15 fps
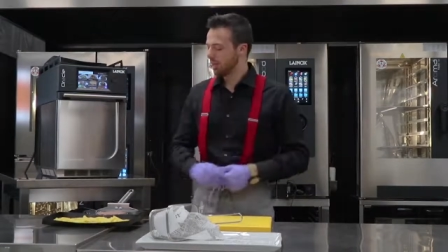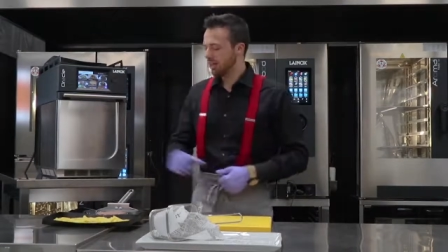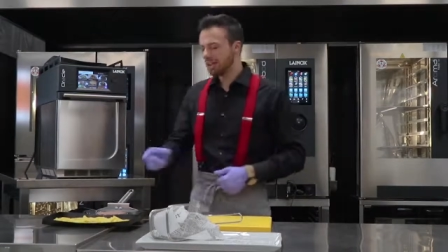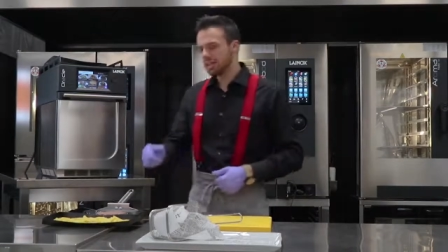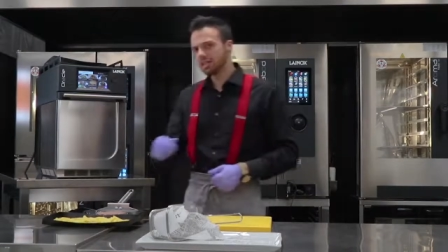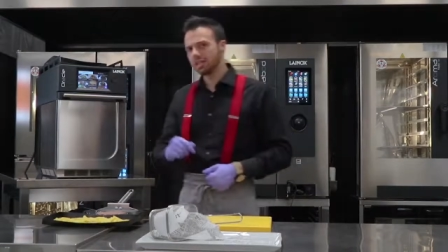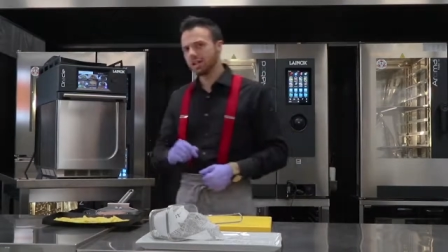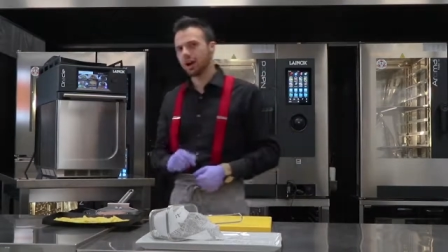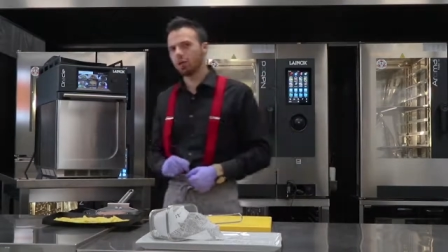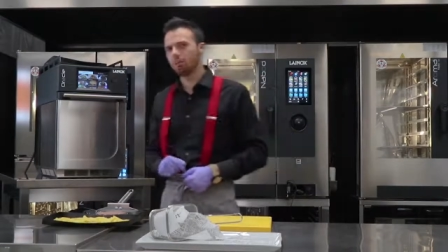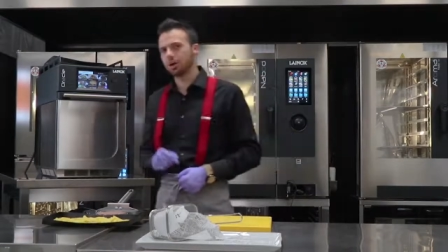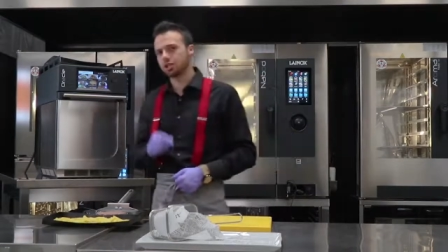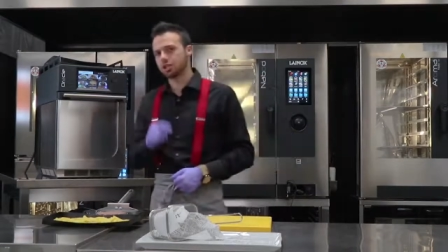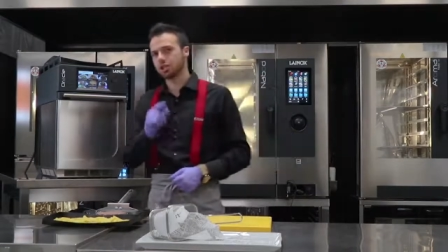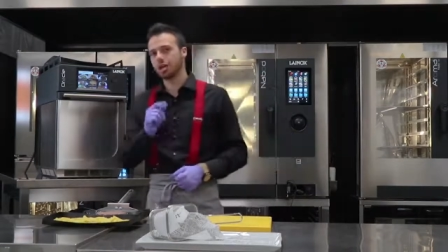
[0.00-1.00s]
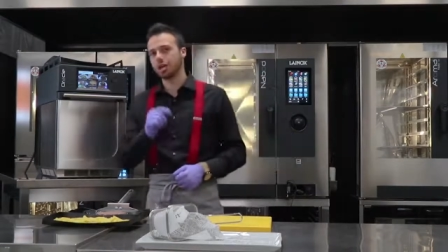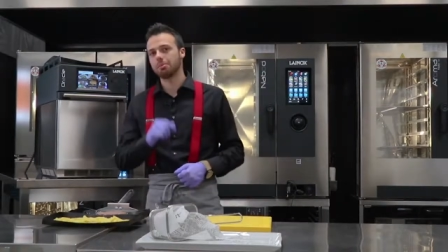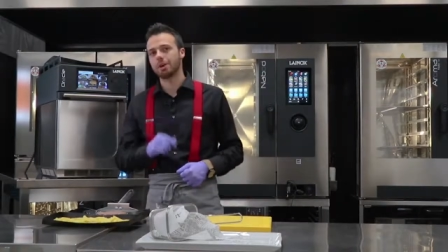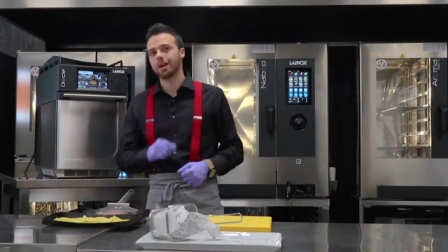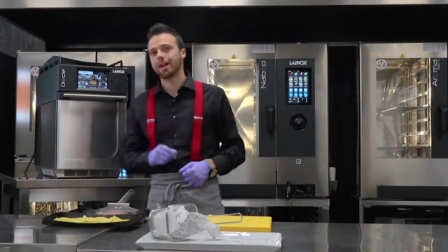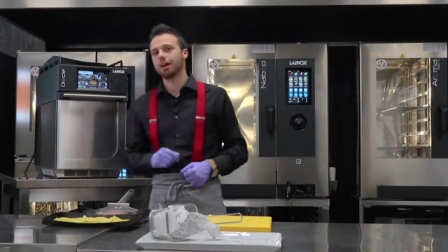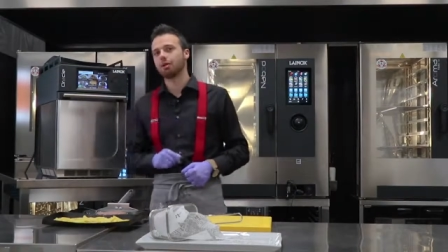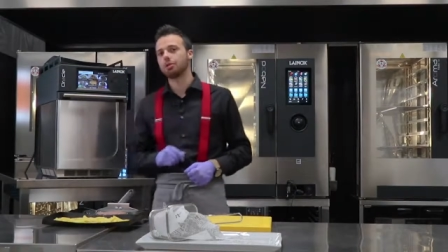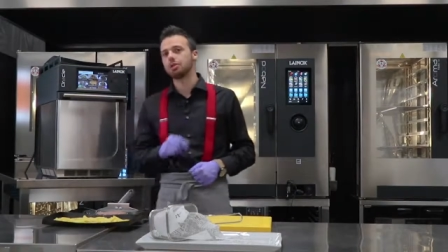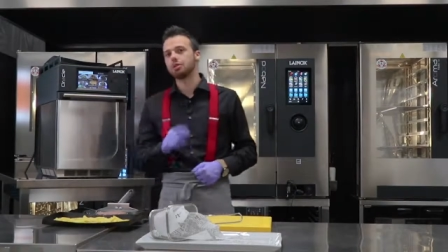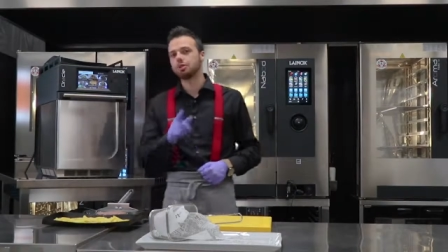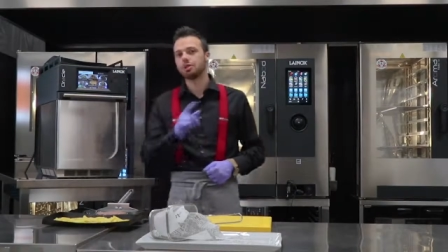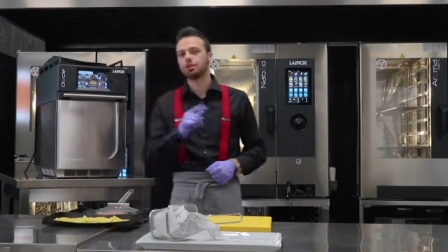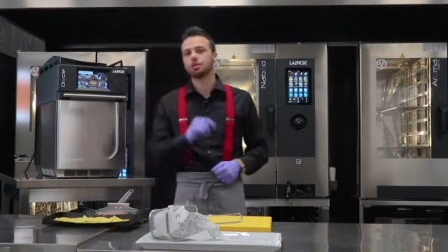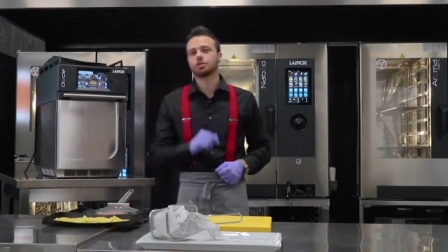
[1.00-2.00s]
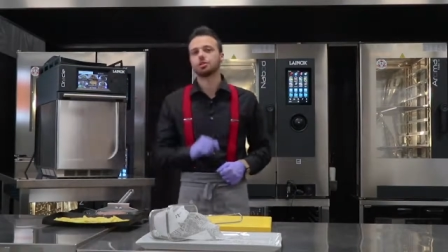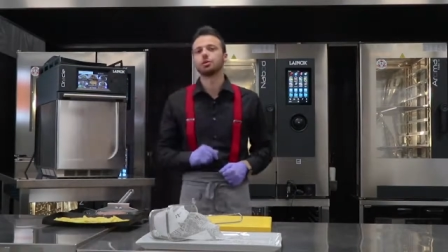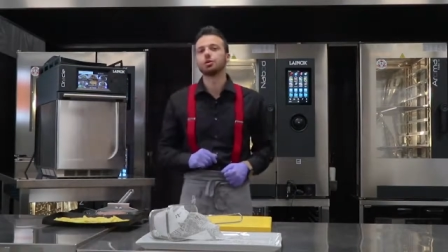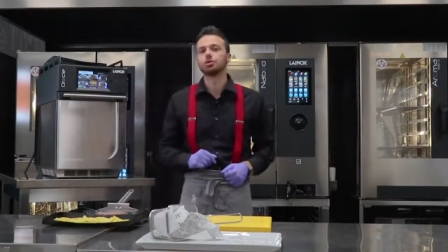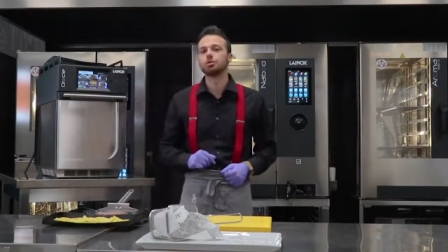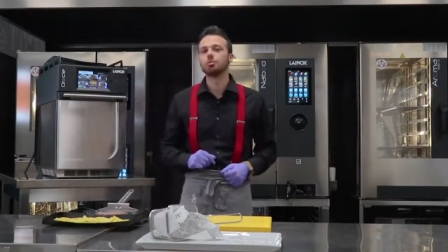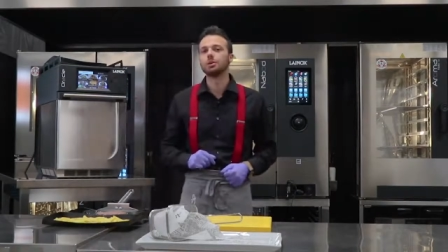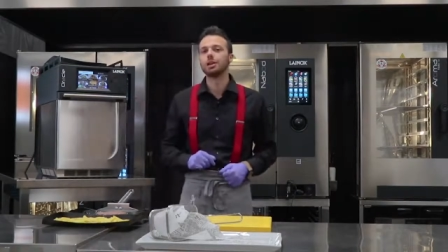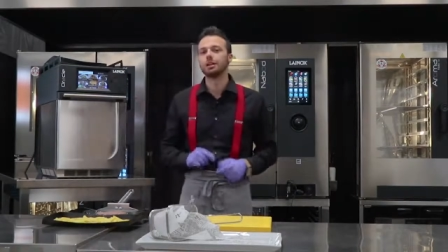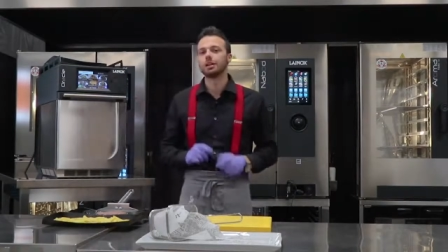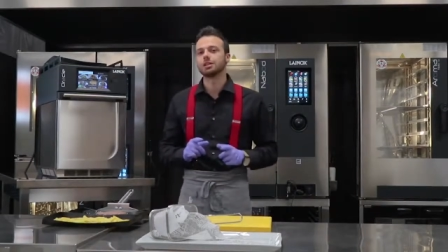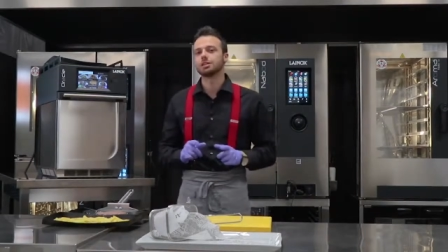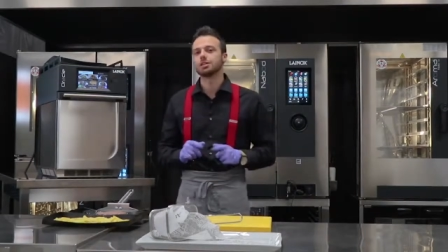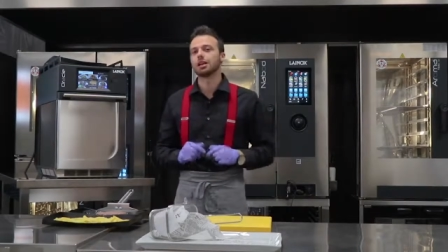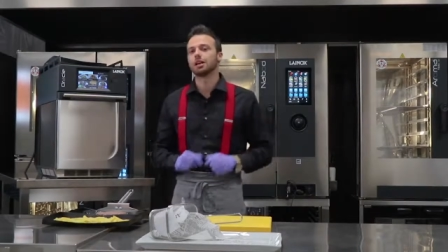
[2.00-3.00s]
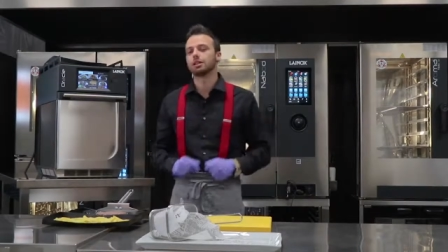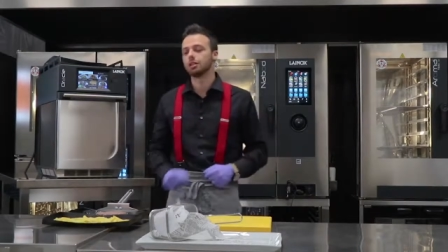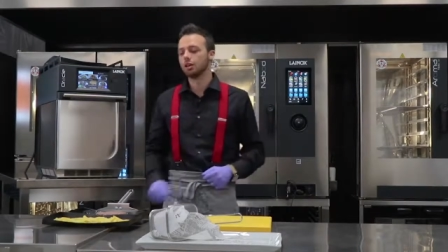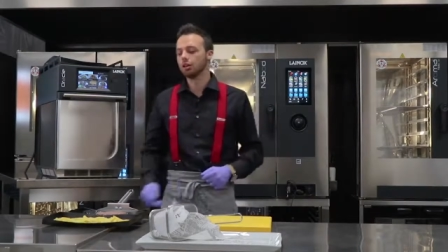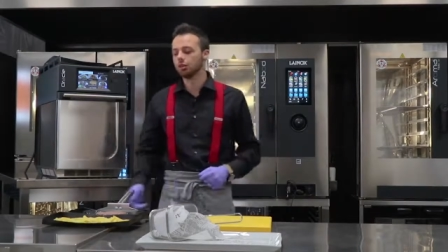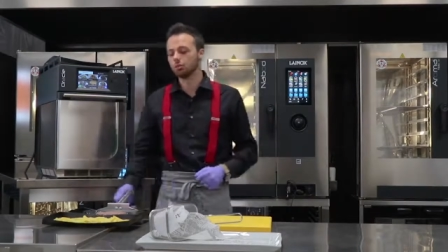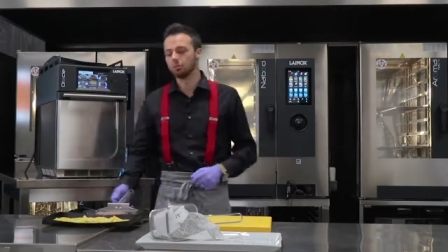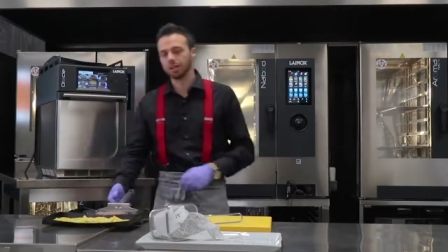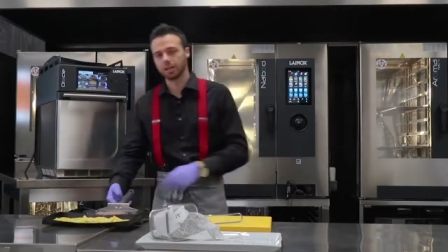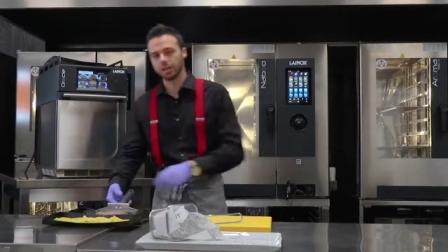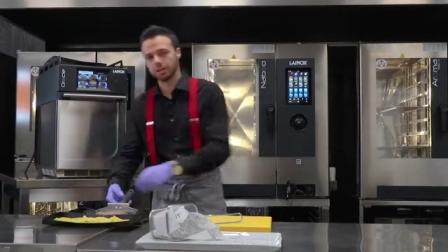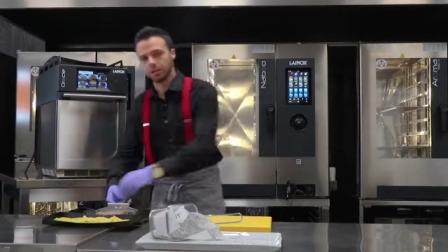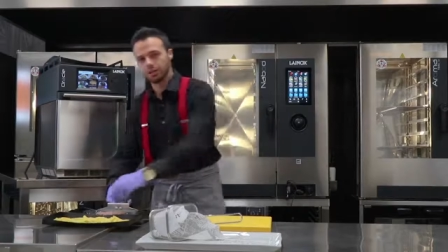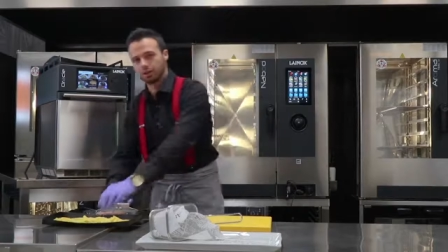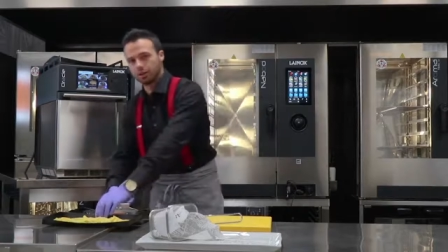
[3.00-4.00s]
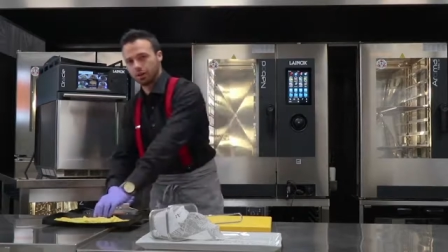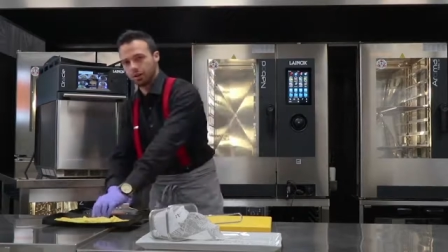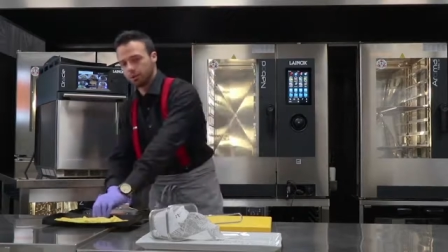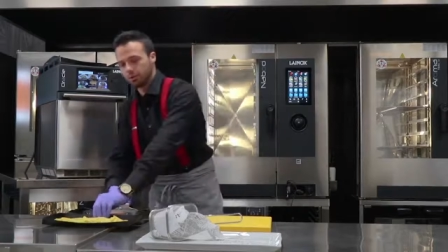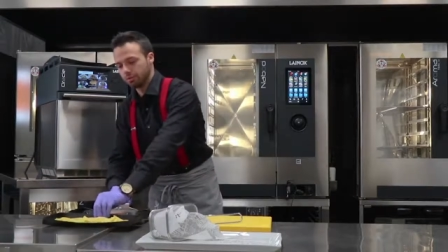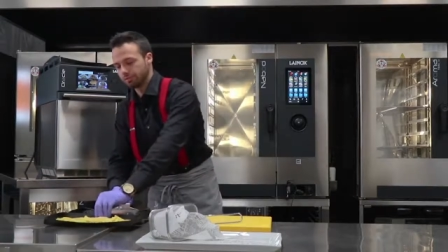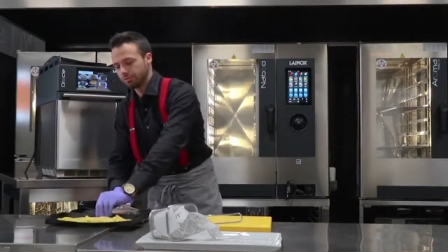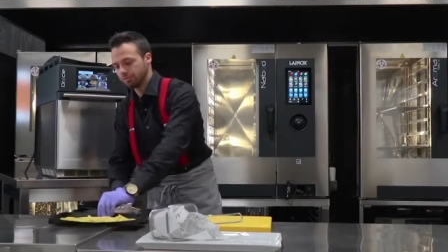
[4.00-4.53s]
Let's see how much time and how easier it's going to be instead to make it in Oracle.